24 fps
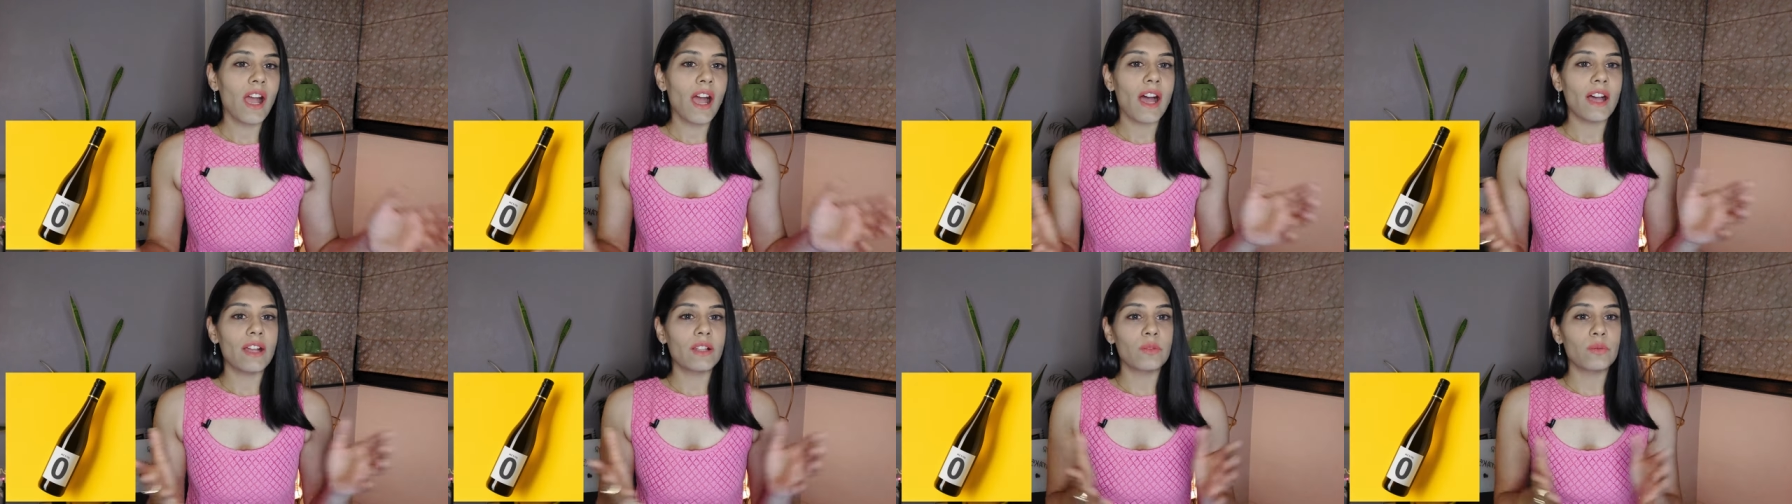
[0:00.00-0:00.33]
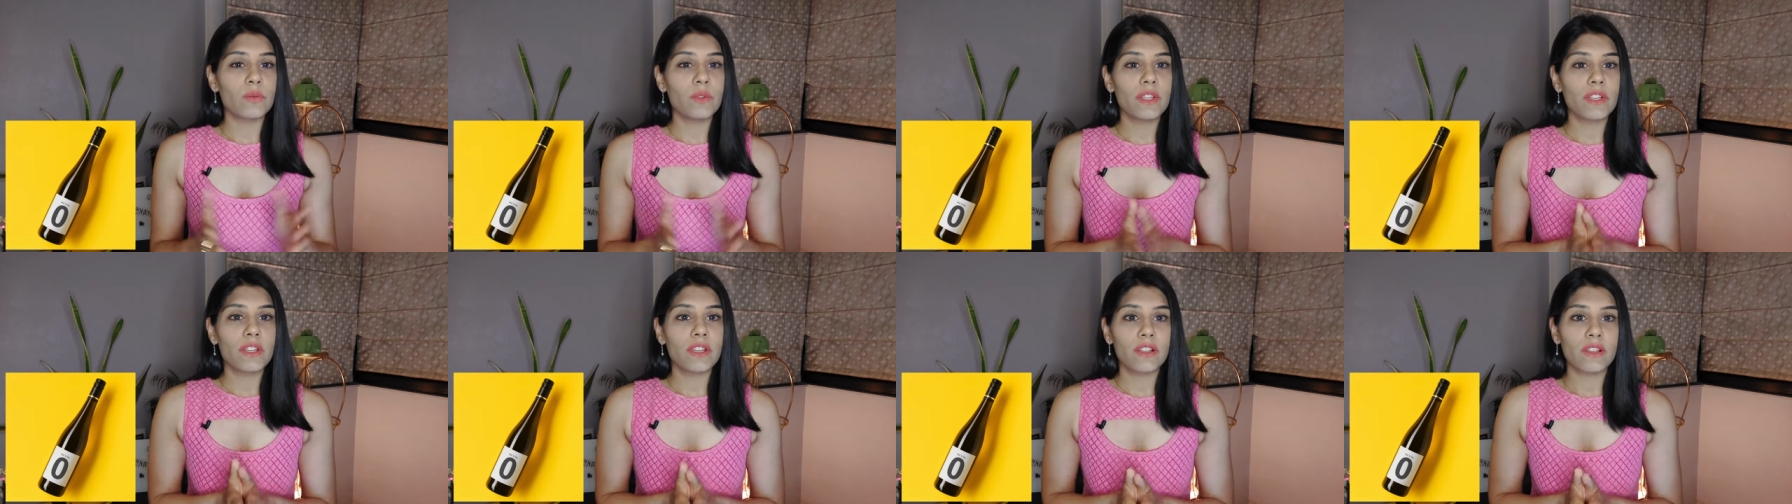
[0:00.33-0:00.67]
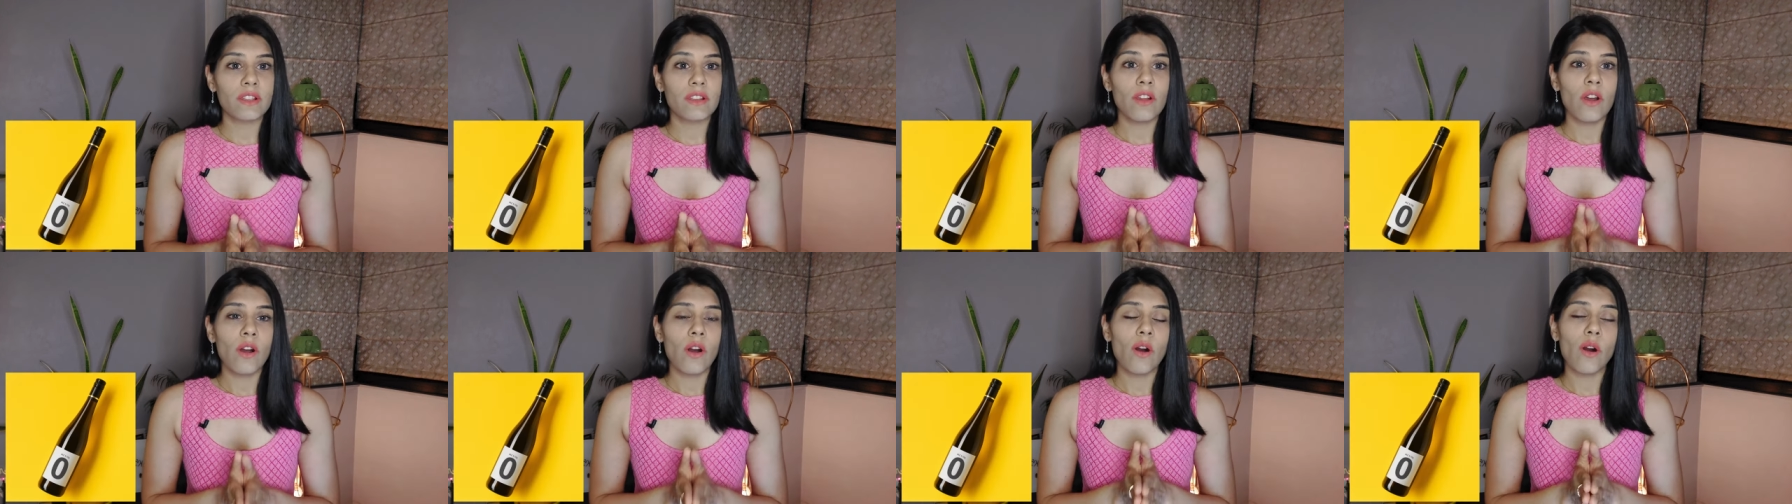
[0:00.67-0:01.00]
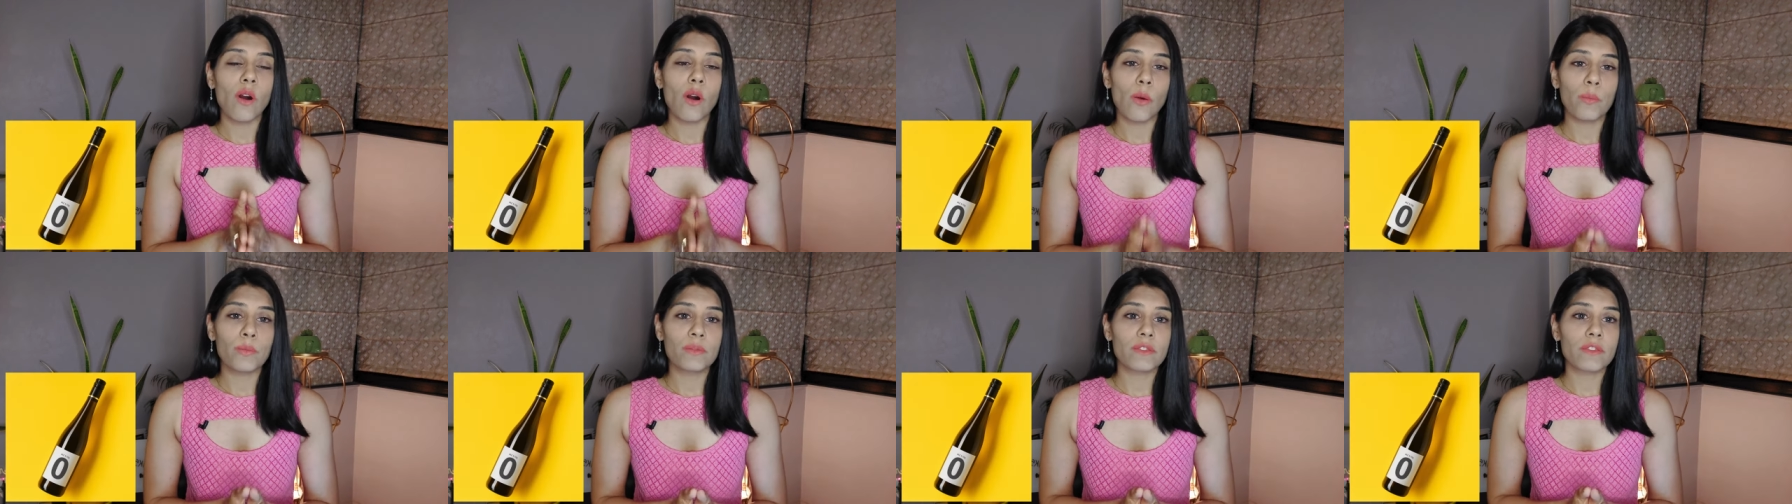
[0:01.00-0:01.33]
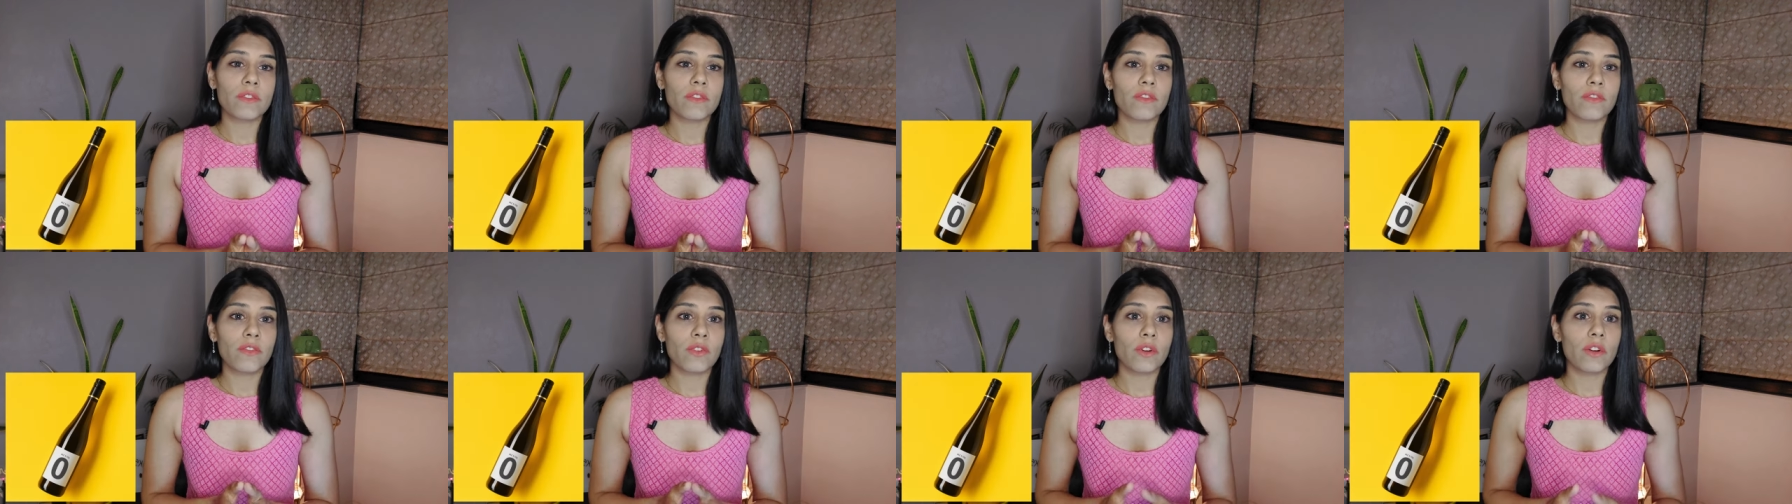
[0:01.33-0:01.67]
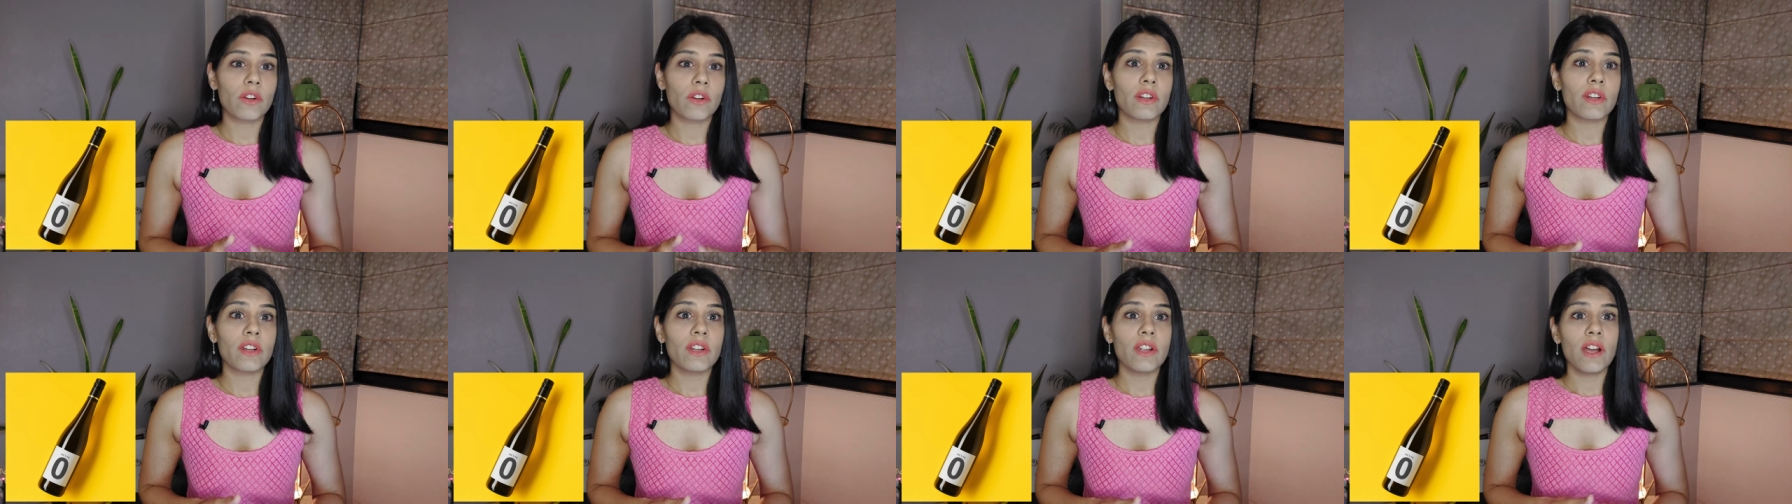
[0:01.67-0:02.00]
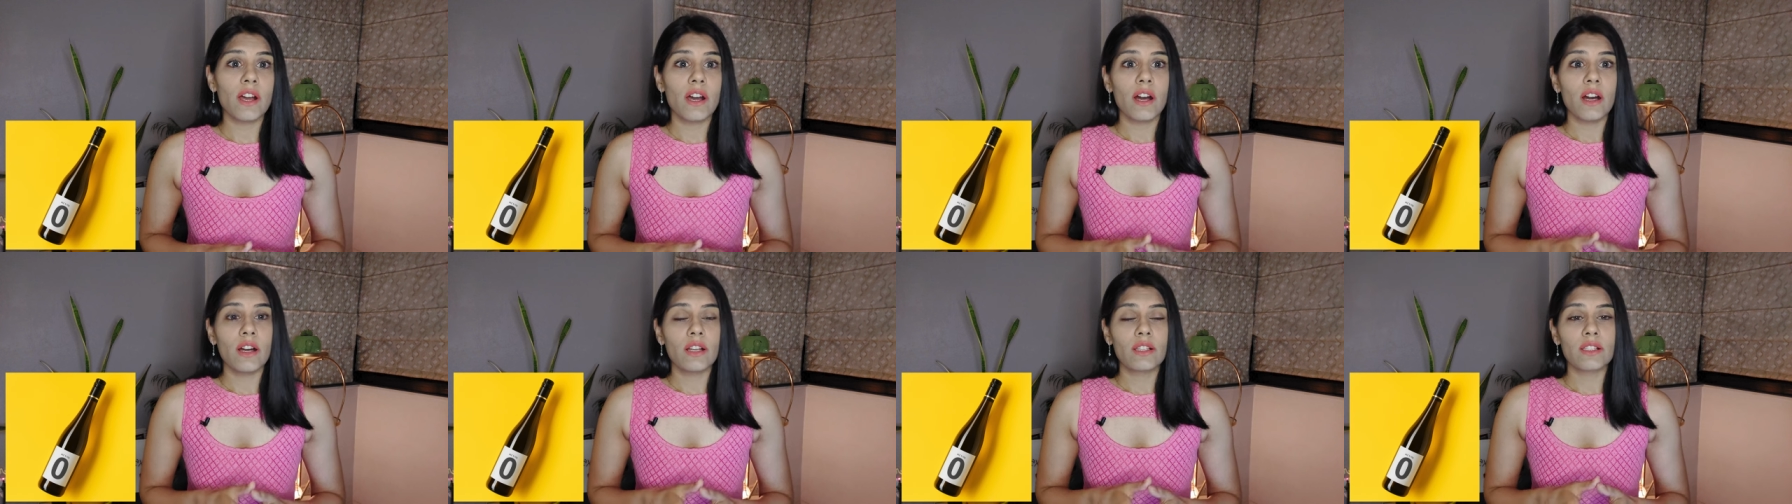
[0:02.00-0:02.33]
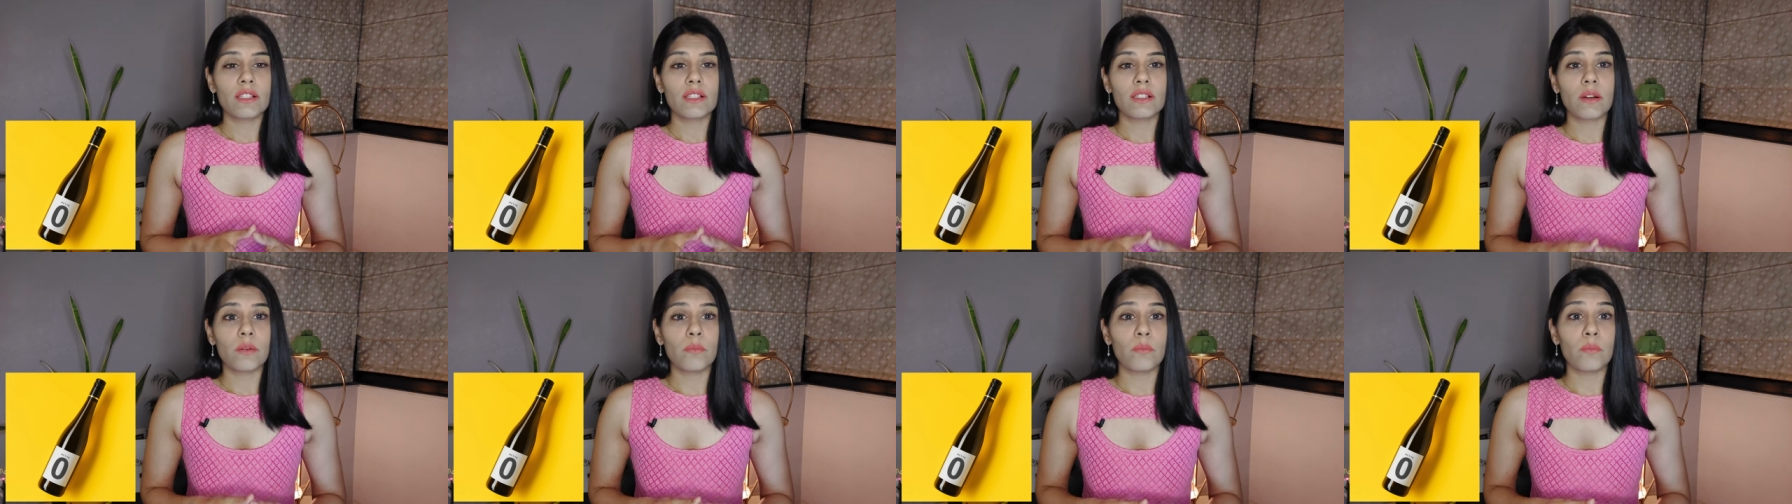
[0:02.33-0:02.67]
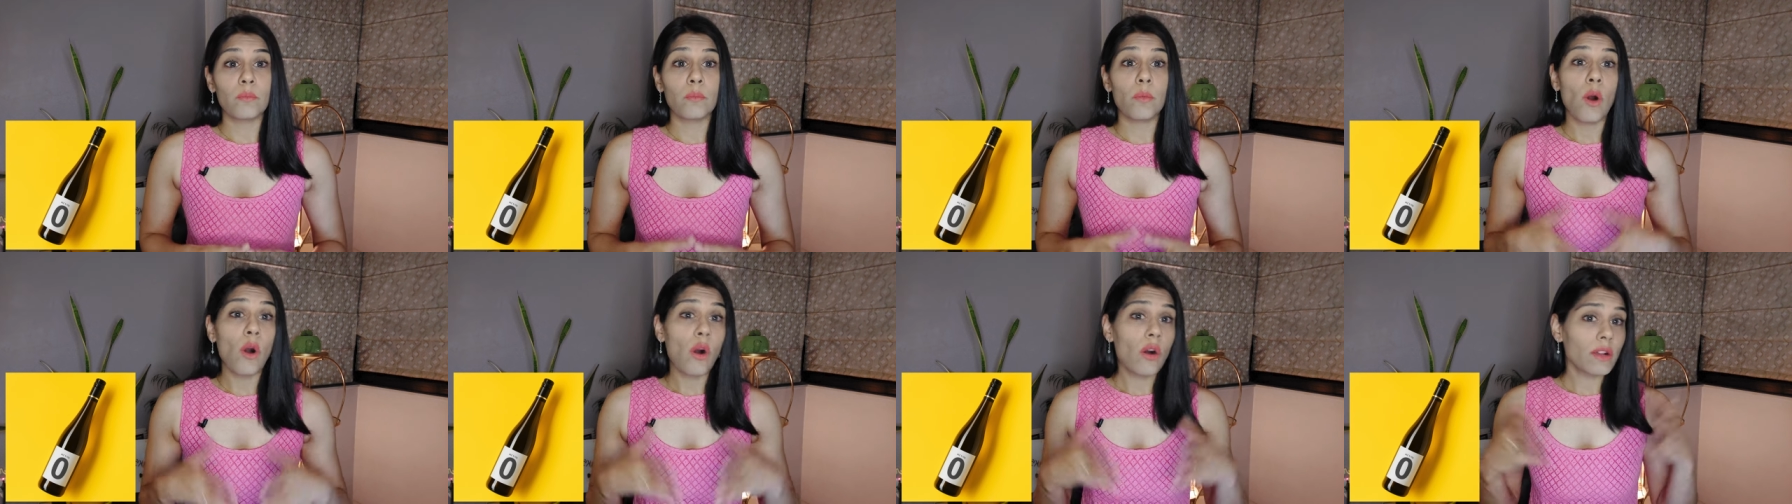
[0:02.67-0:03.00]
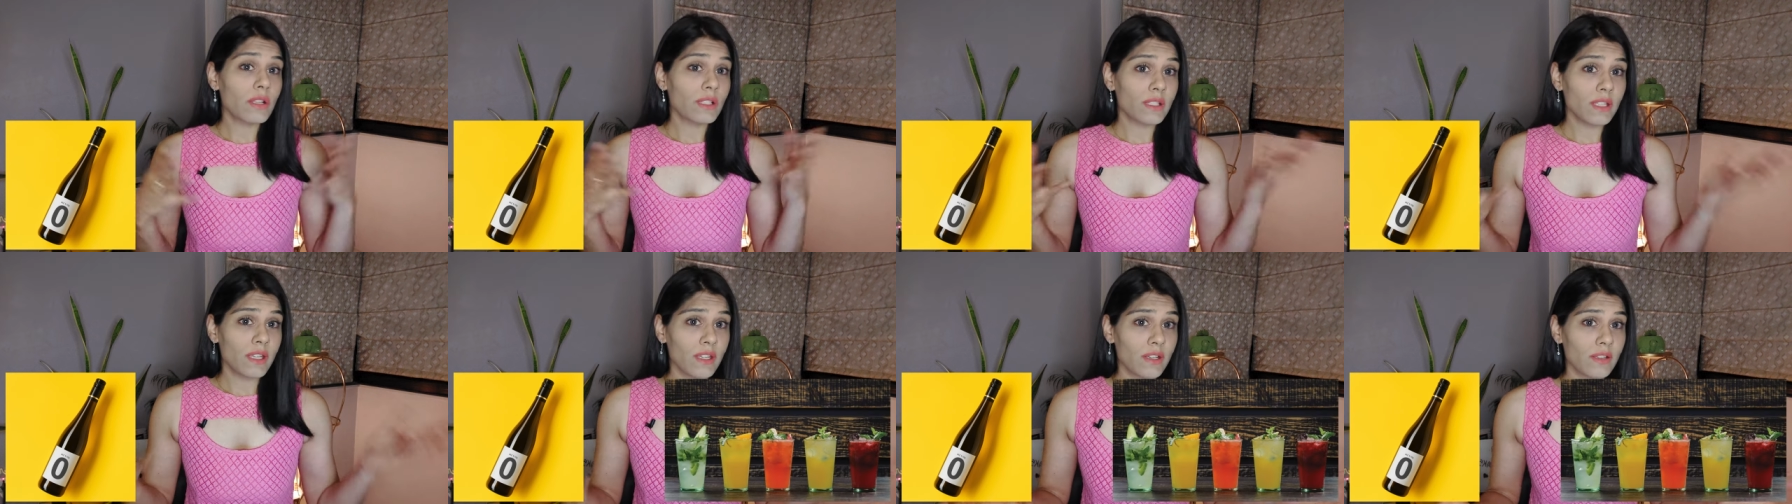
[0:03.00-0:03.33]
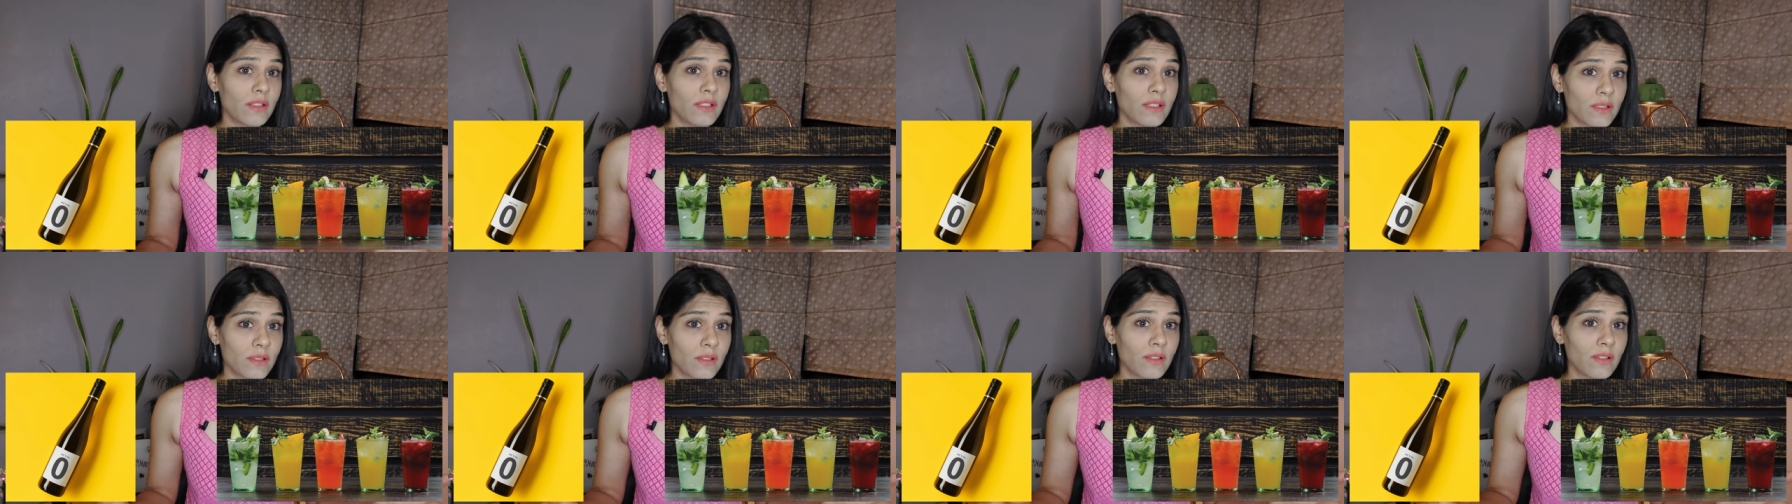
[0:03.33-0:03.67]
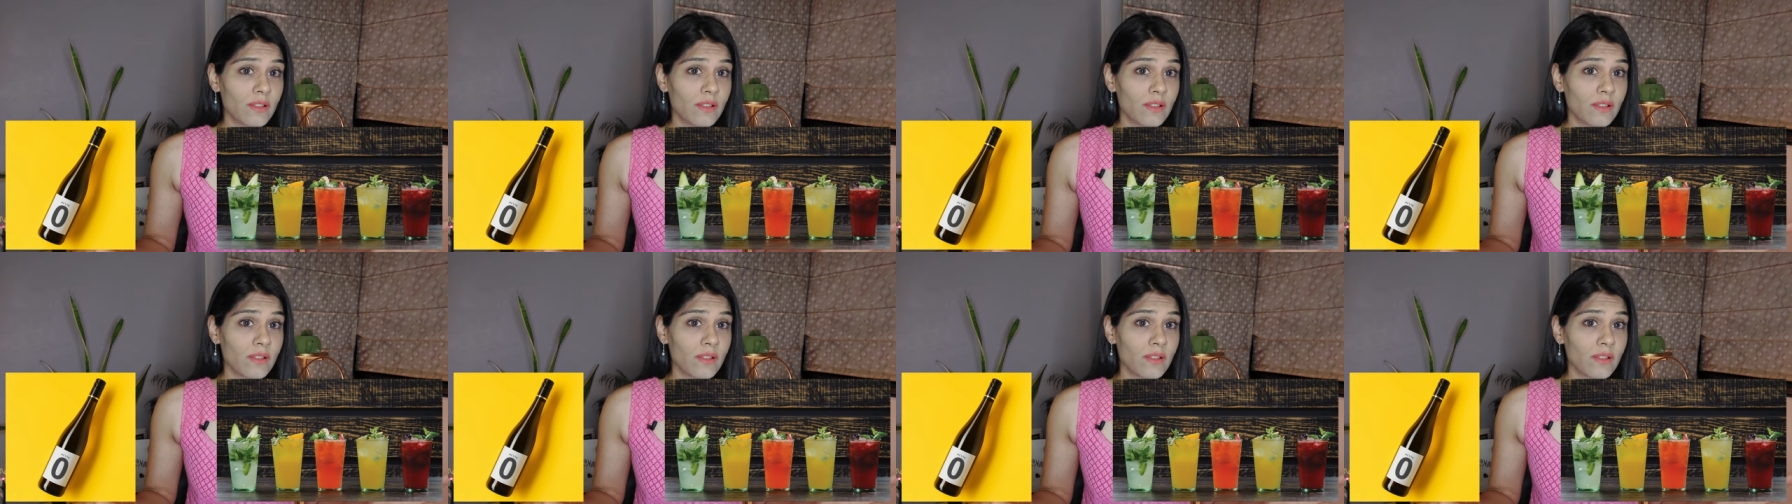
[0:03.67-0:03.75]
and we can opt for some mocktails,